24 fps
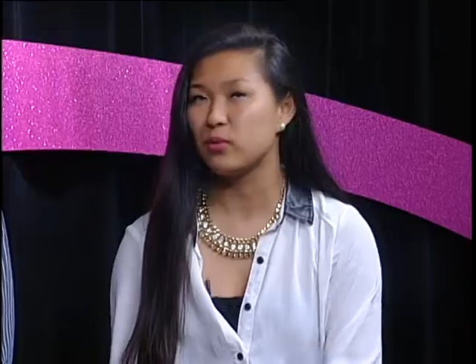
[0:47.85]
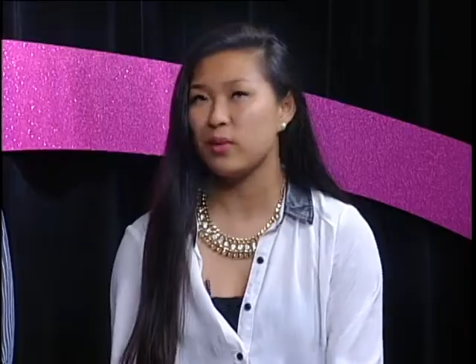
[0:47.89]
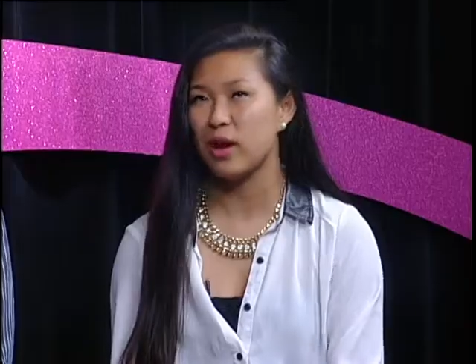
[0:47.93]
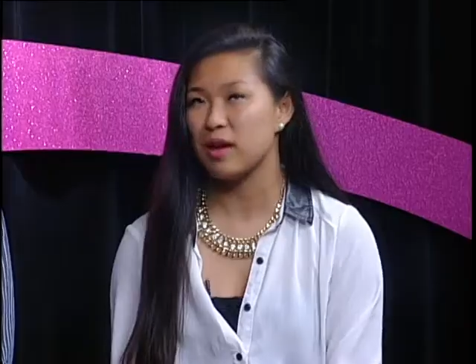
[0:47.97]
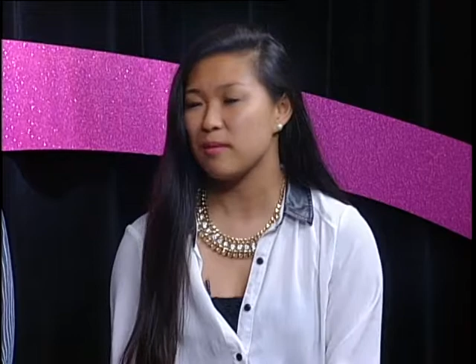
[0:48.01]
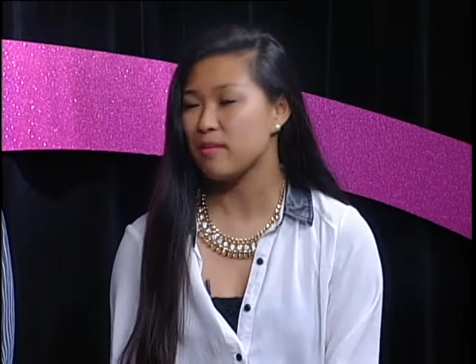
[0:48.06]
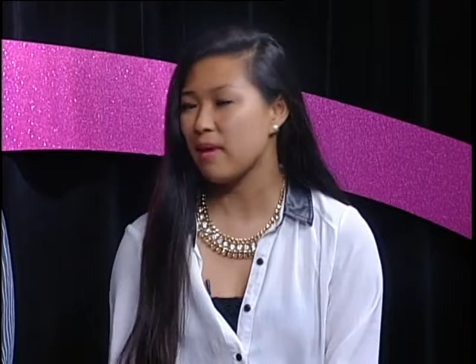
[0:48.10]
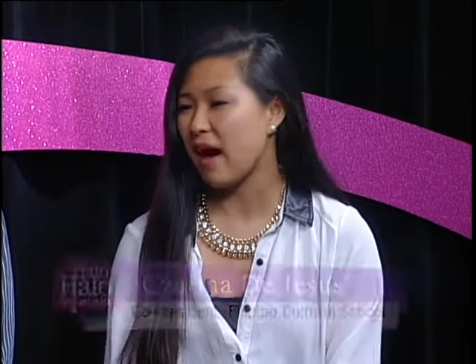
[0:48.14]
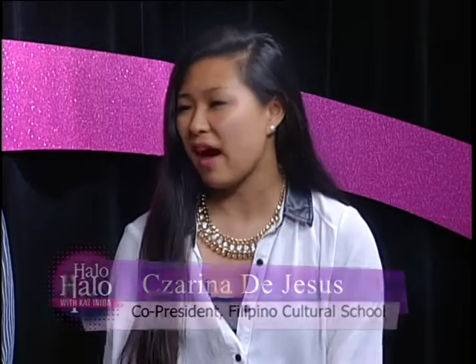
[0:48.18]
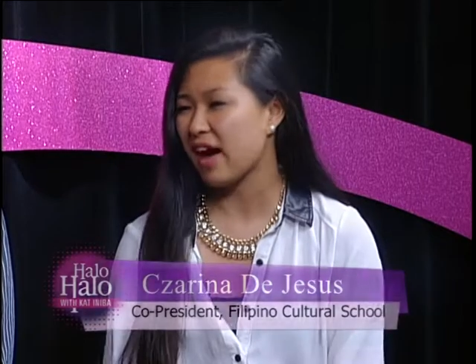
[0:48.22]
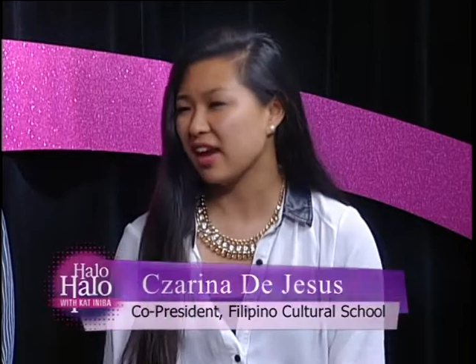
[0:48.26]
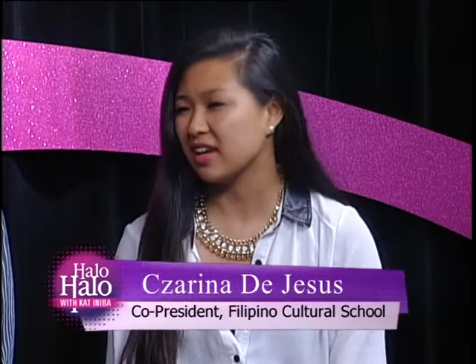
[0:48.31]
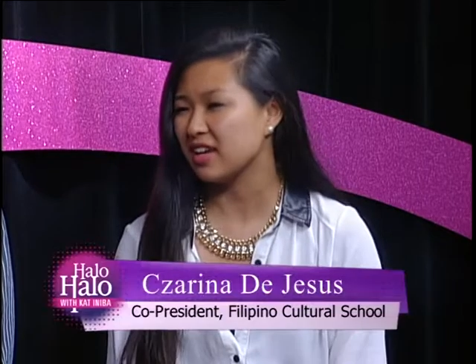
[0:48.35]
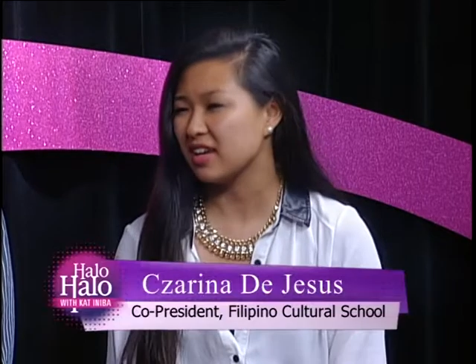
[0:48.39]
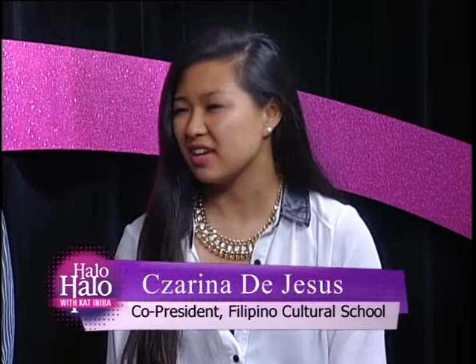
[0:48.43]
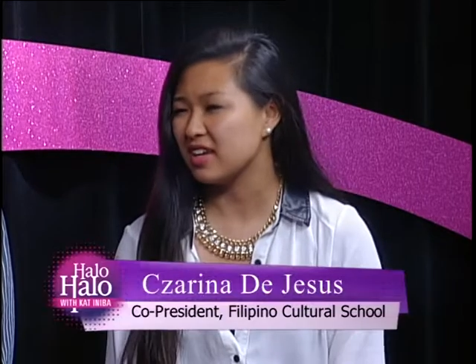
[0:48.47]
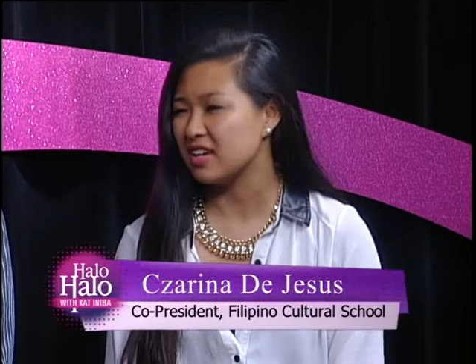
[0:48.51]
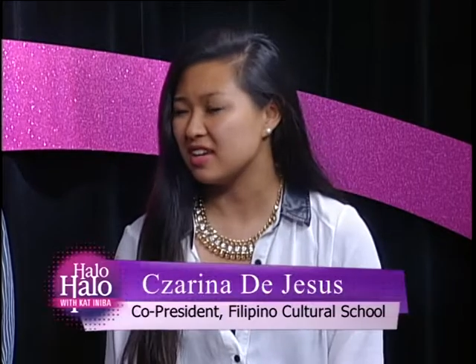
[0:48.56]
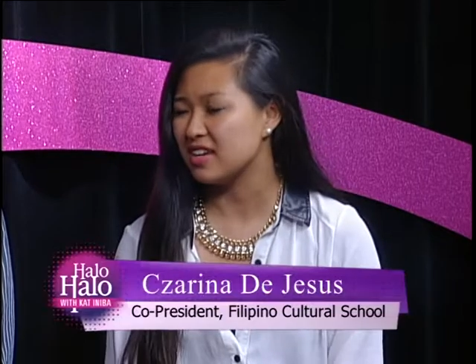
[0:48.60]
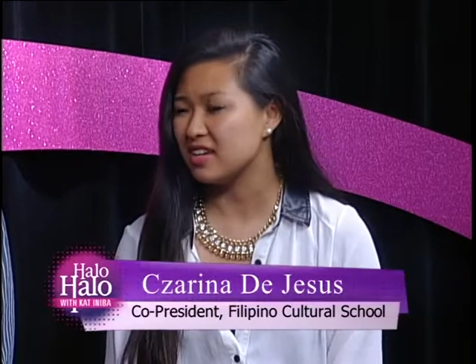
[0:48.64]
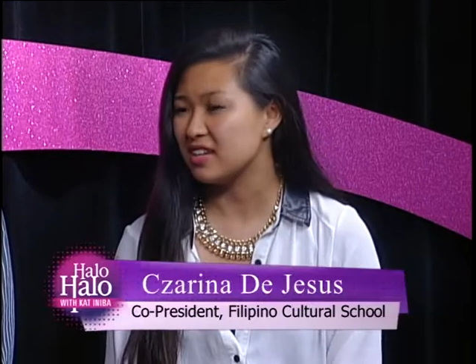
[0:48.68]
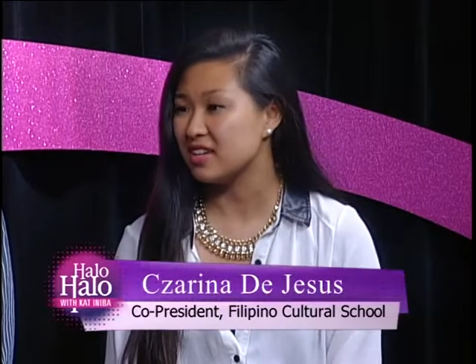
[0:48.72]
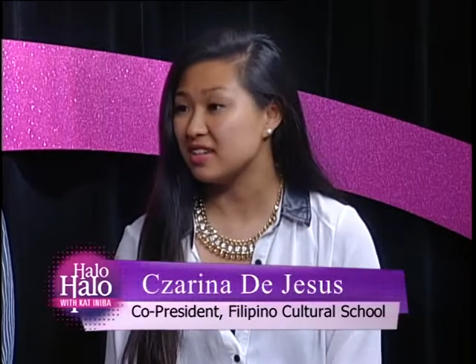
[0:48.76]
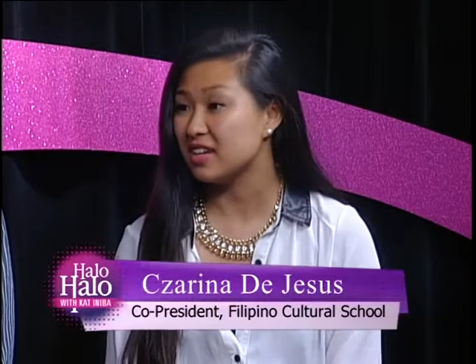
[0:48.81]
way back
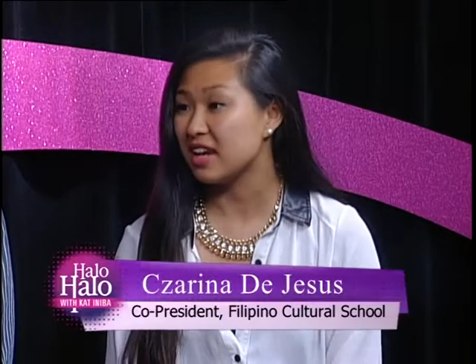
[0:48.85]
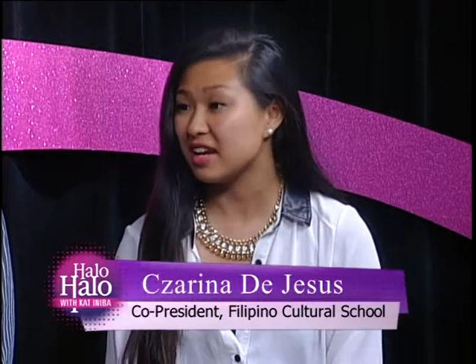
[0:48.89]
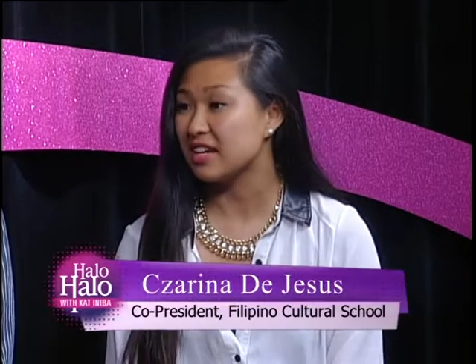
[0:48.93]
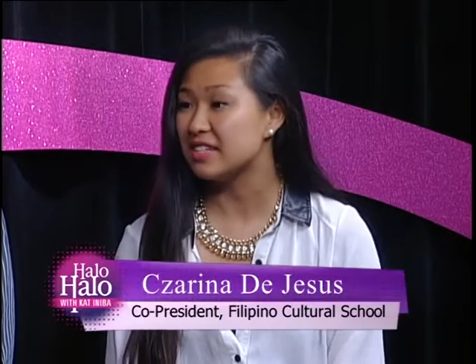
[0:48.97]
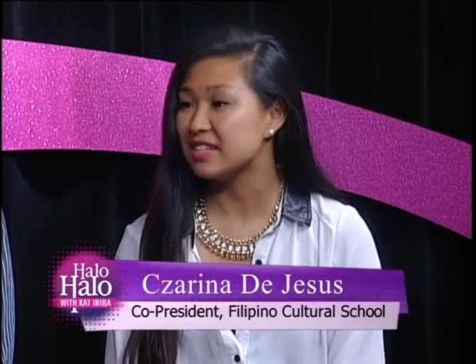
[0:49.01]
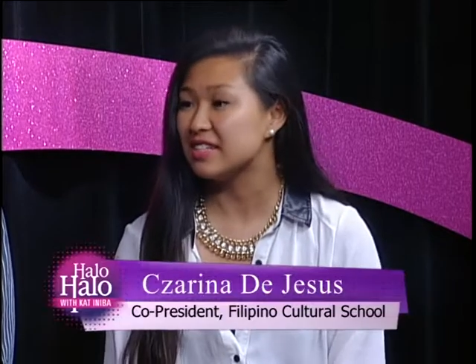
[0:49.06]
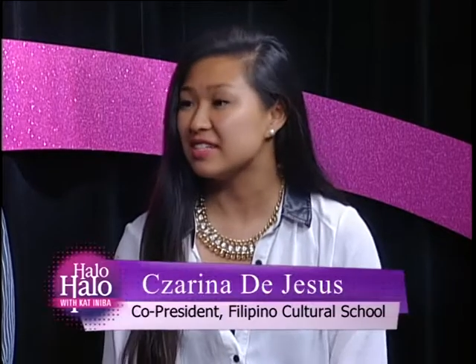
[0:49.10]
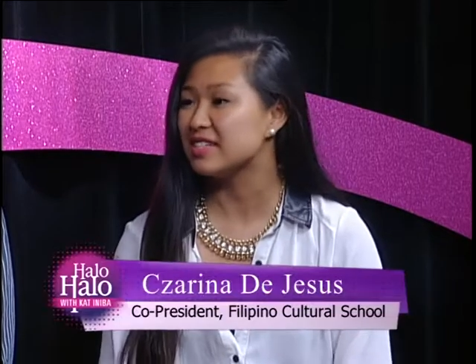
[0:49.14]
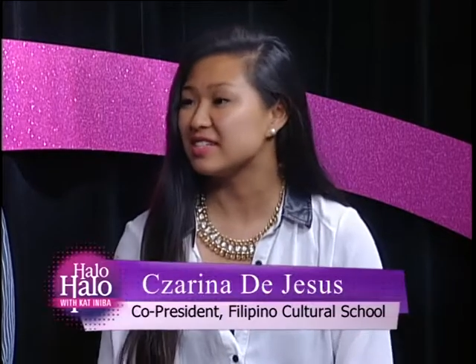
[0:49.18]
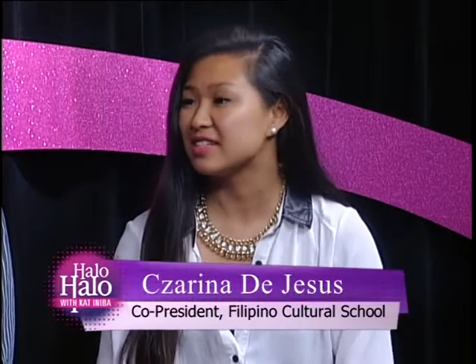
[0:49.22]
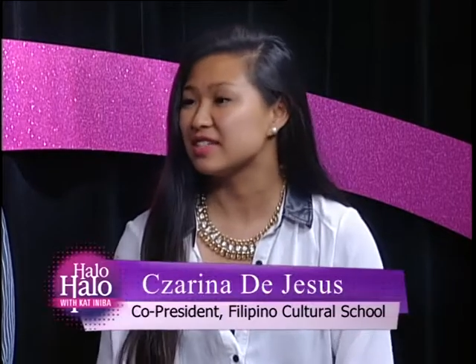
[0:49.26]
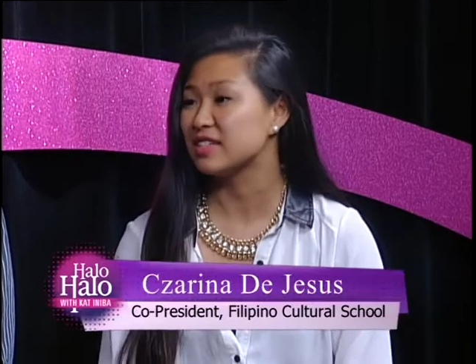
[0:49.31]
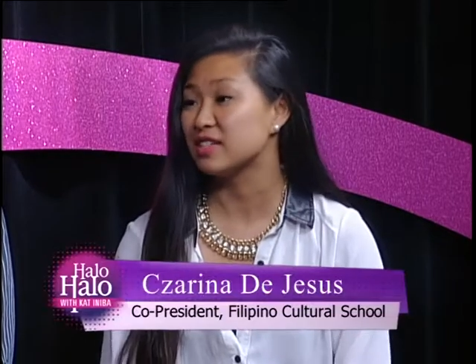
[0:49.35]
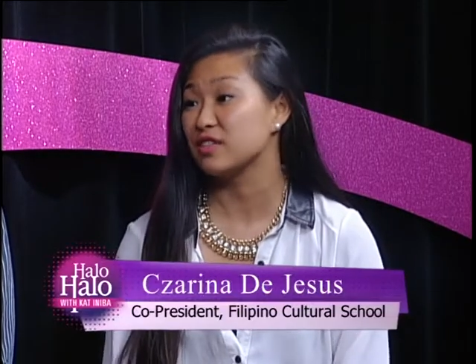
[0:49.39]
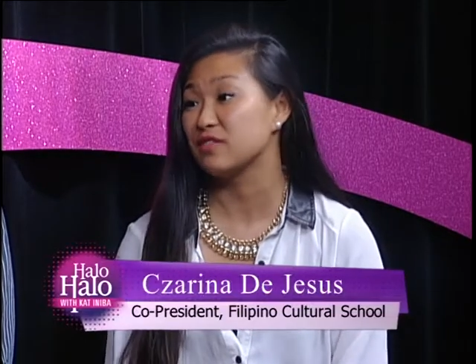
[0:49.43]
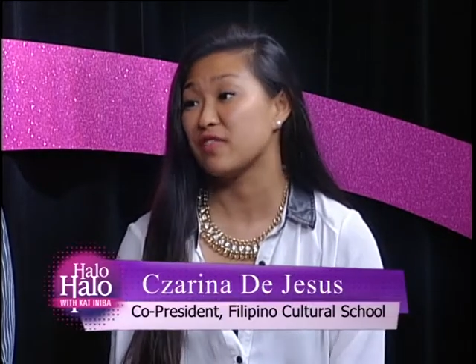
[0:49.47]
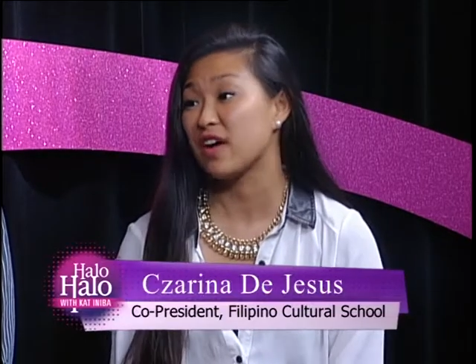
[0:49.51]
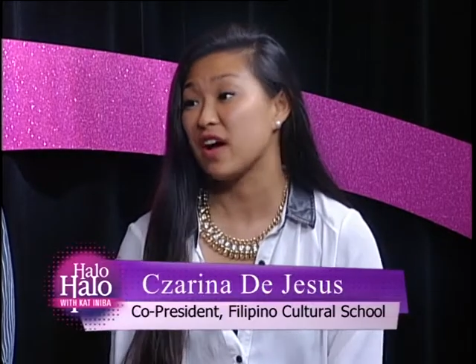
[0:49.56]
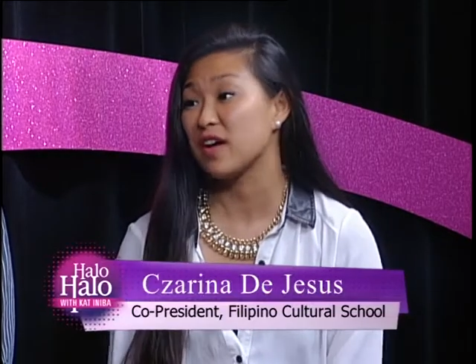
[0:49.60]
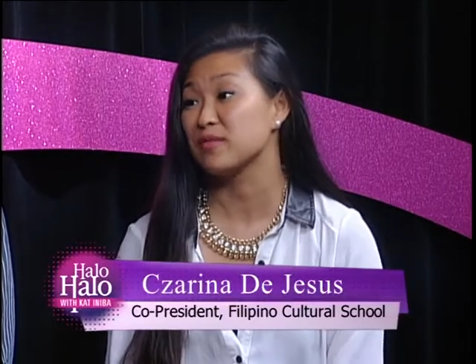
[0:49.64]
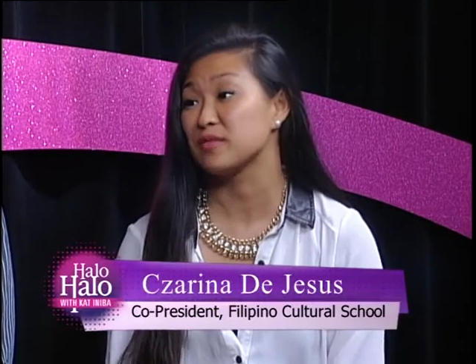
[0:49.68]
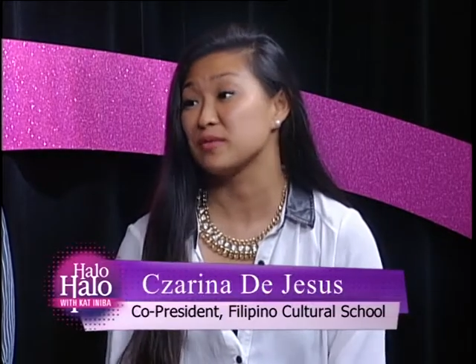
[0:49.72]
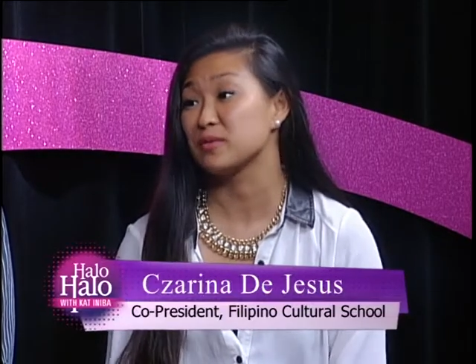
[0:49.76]
in nineteen sixty-five,